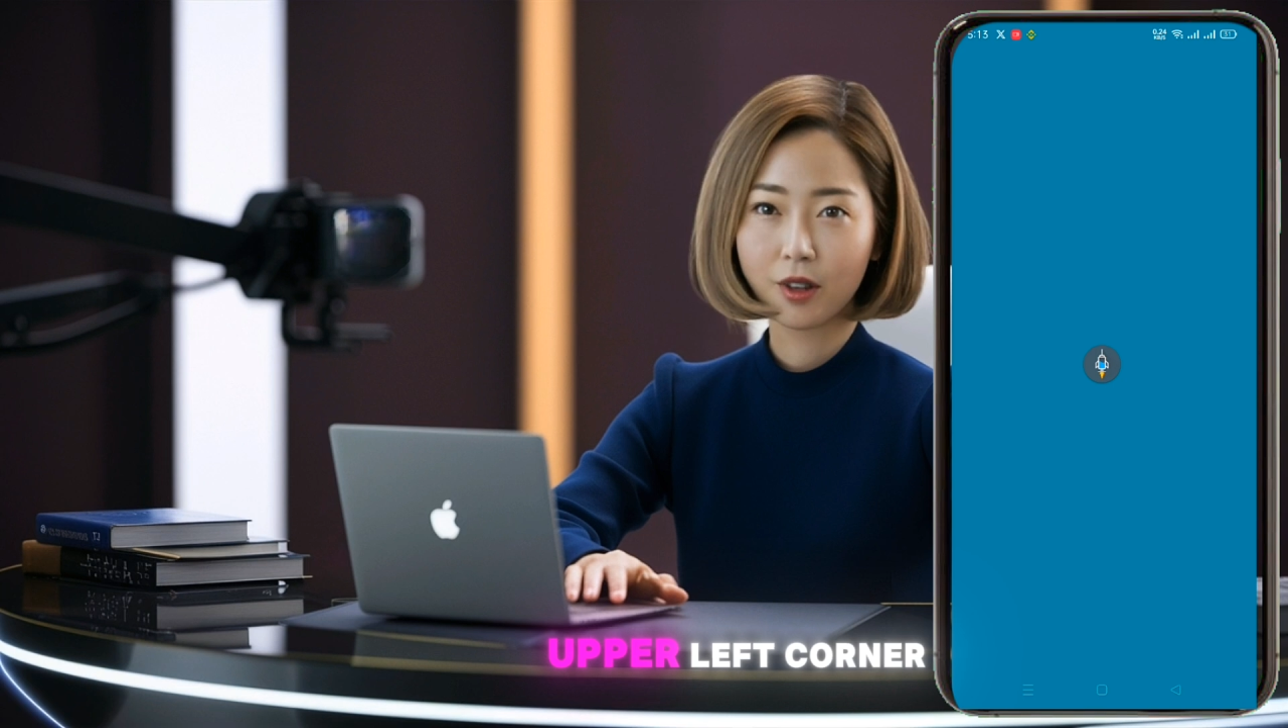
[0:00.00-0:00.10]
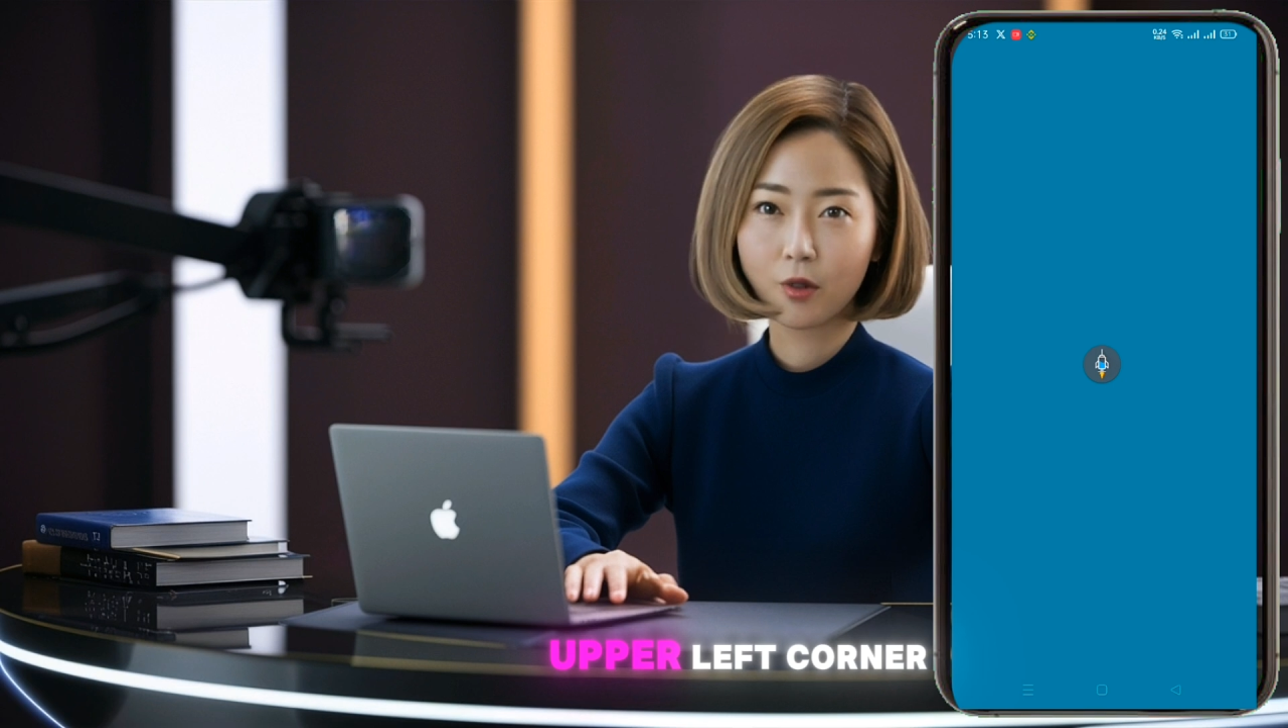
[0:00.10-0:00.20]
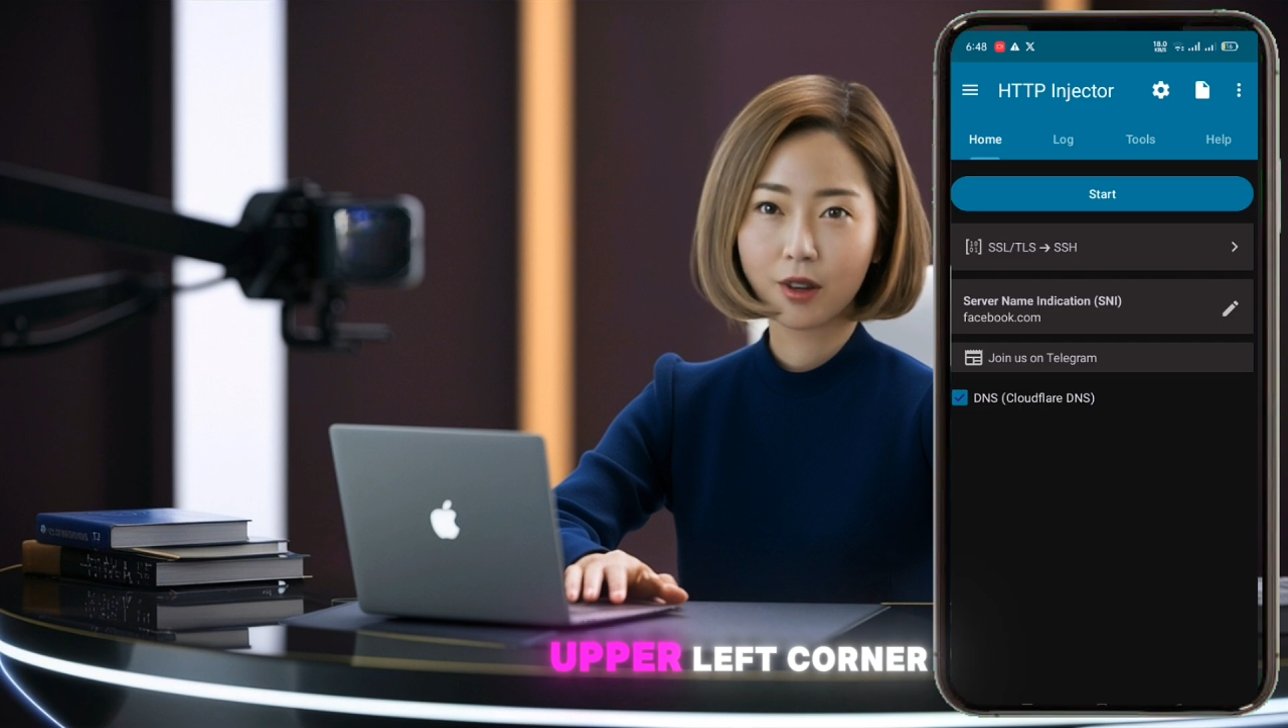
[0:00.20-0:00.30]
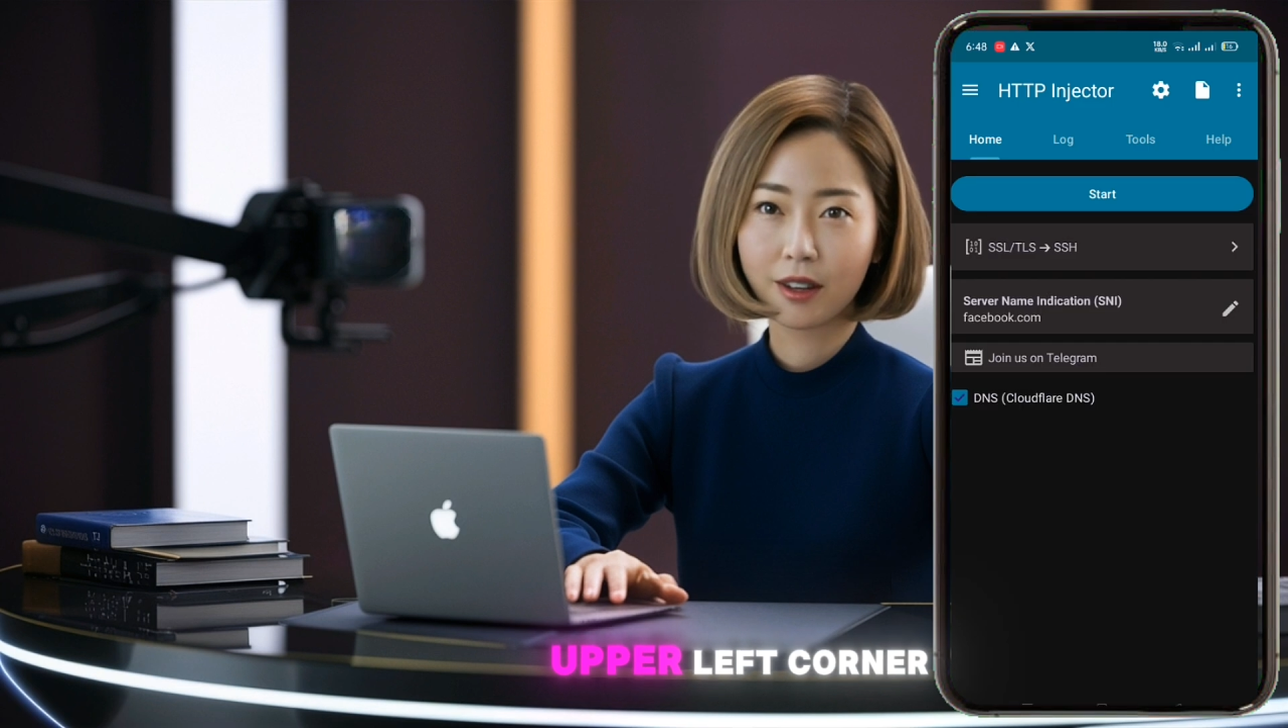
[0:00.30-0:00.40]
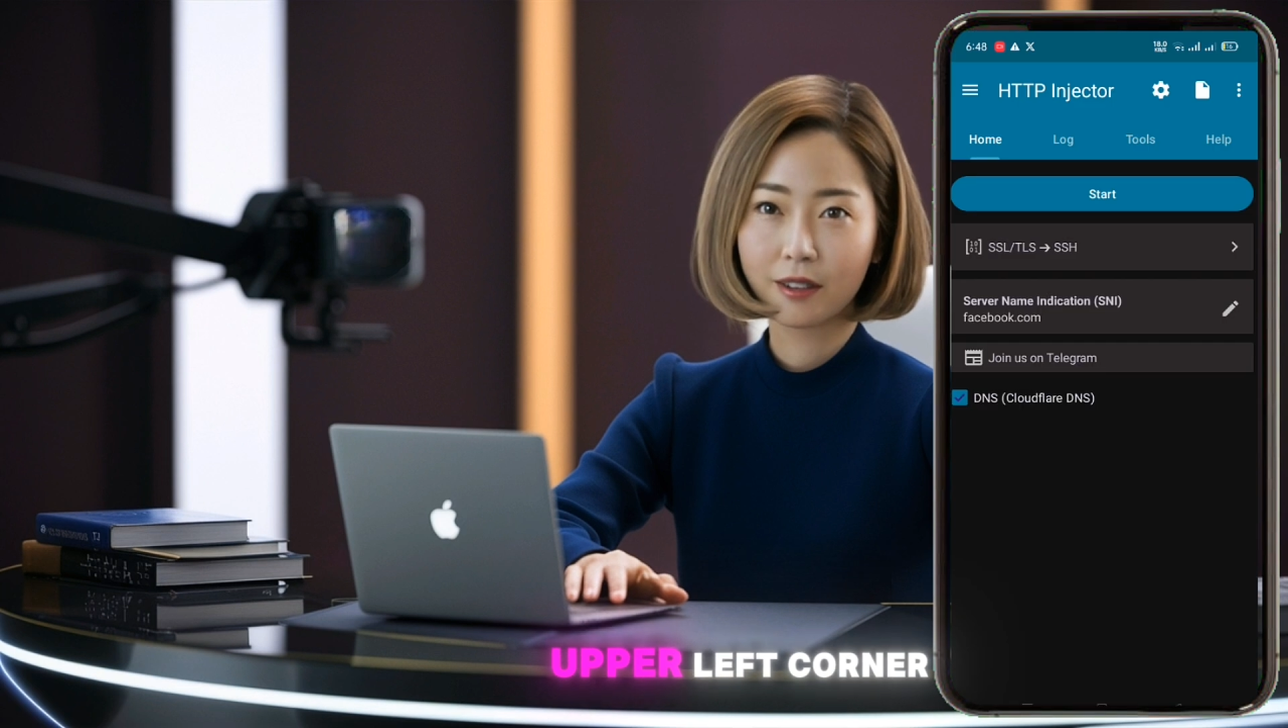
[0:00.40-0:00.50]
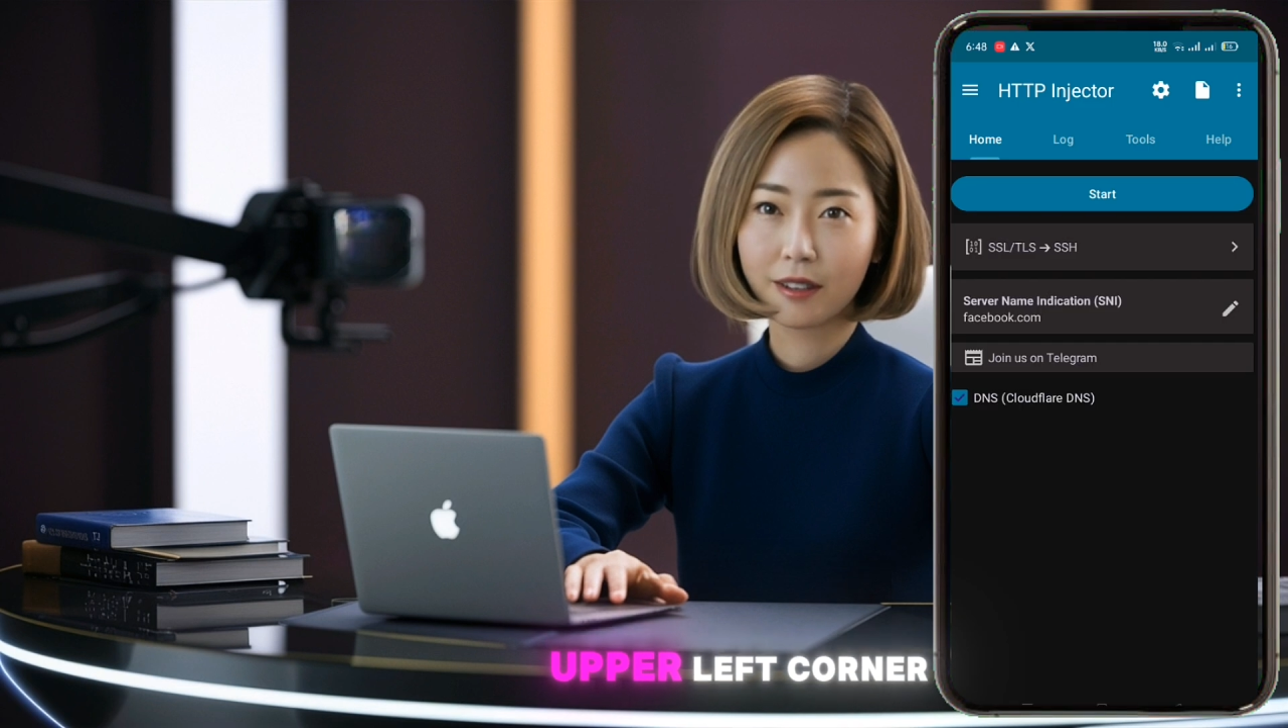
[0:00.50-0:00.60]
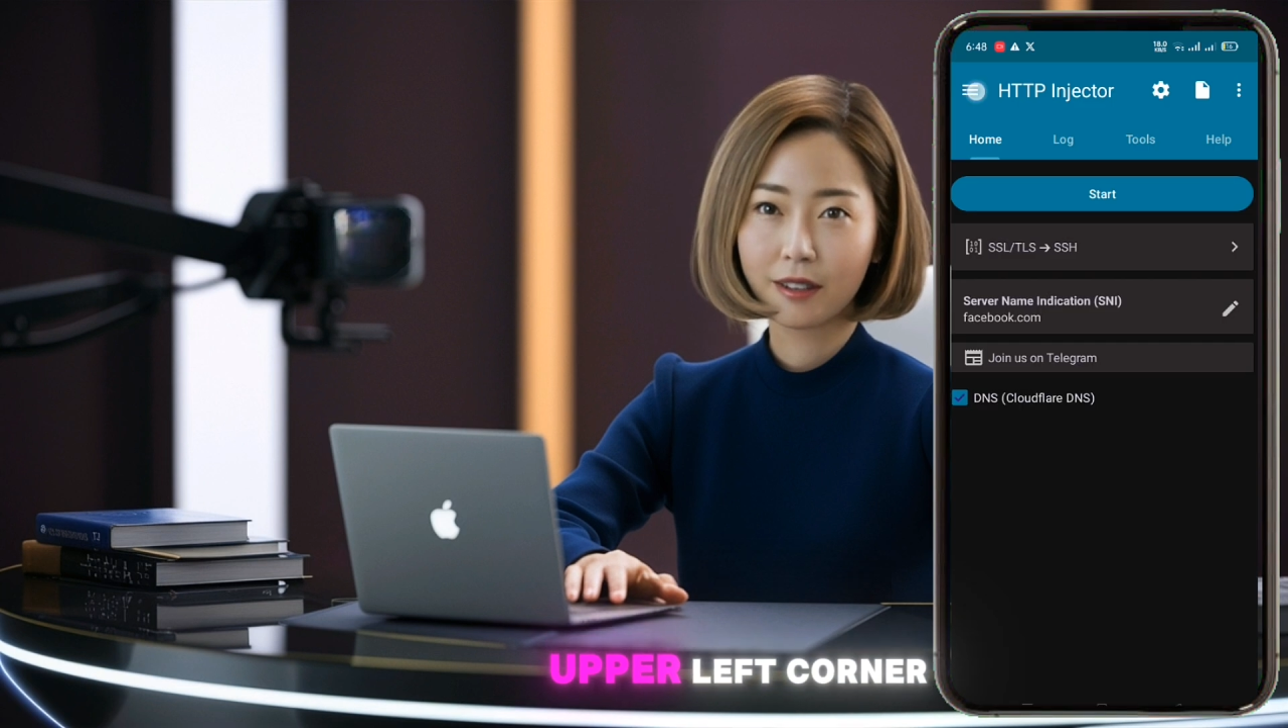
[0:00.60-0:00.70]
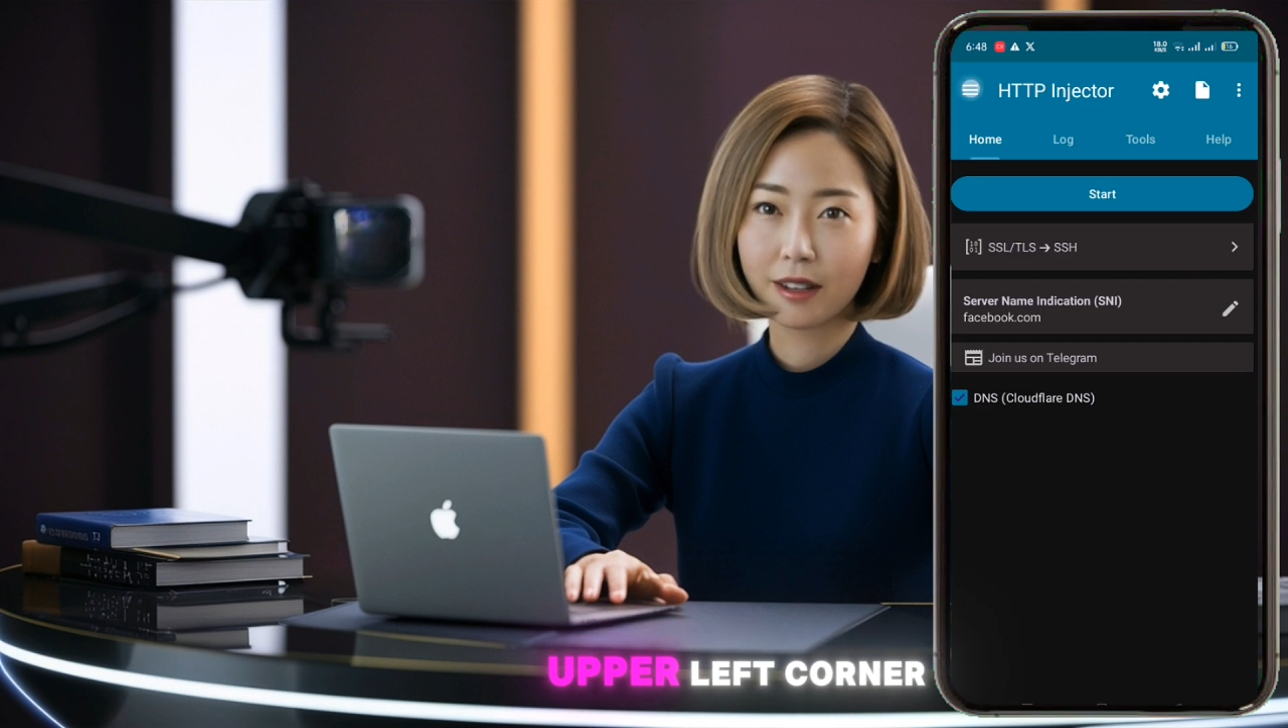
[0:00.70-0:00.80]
corner